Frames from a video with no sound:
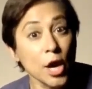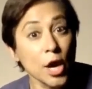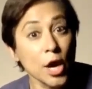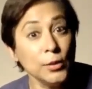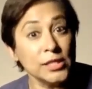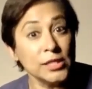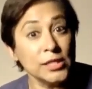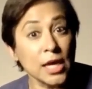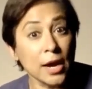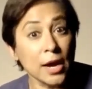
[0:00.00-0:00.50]
who
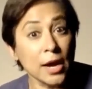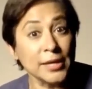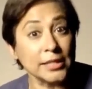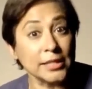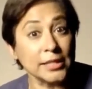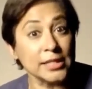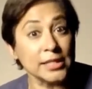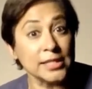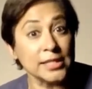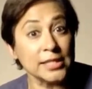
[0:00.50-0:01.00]
is
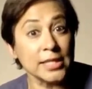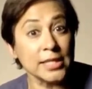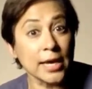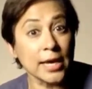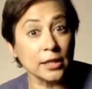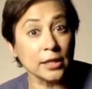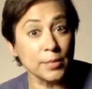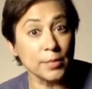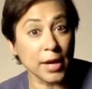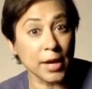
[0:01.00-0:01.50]
coming to stay
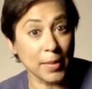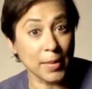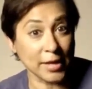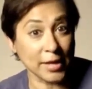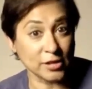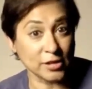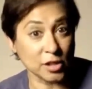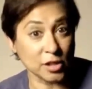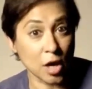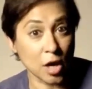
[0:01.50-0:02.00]
at the
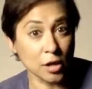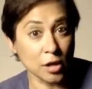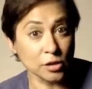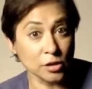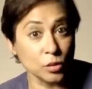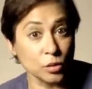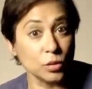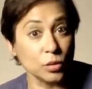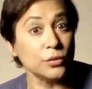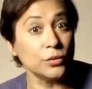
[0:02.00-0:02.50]
Macbeth's
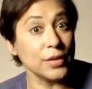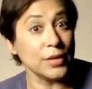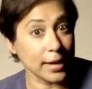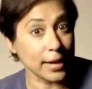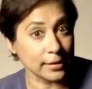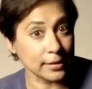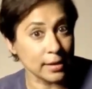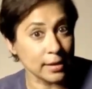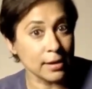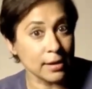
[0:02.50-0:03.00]
castle
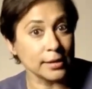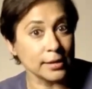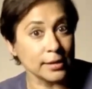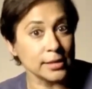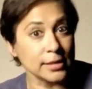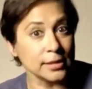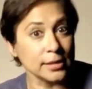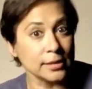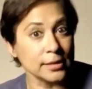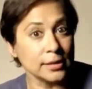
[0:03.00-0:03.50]
that
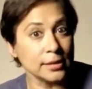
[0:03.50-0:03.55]
night.